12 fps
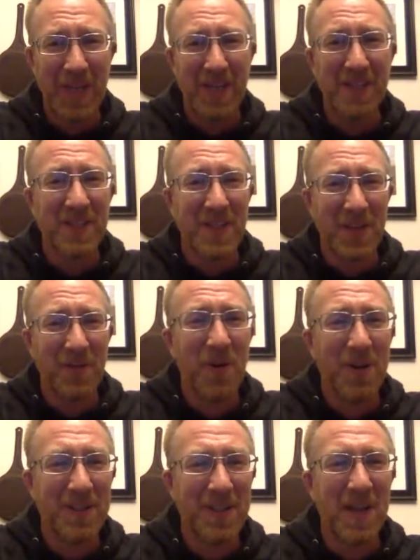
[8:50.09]
tins that you
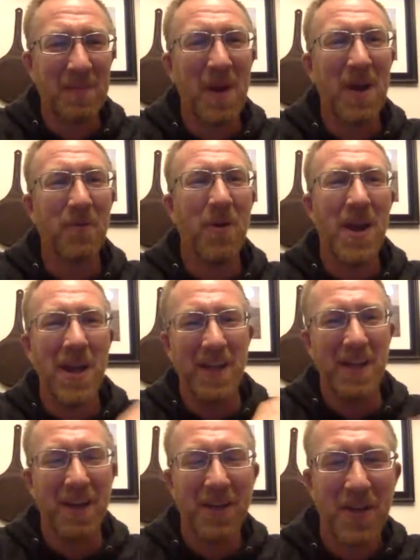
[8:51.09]
want to send my way
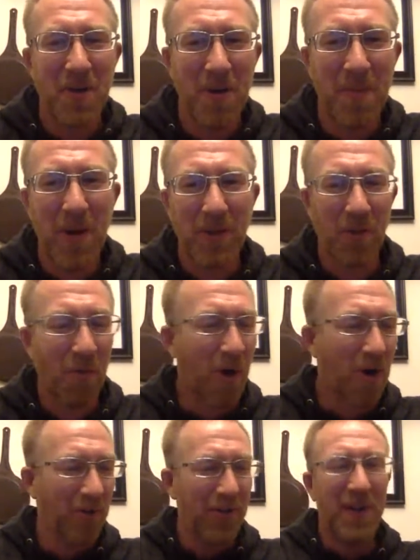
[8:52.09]
to come up on the
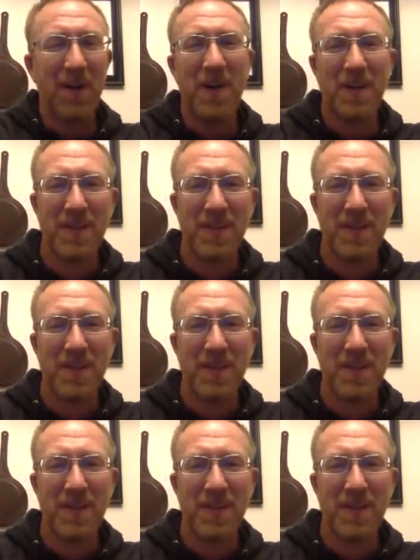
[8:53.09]
wall there,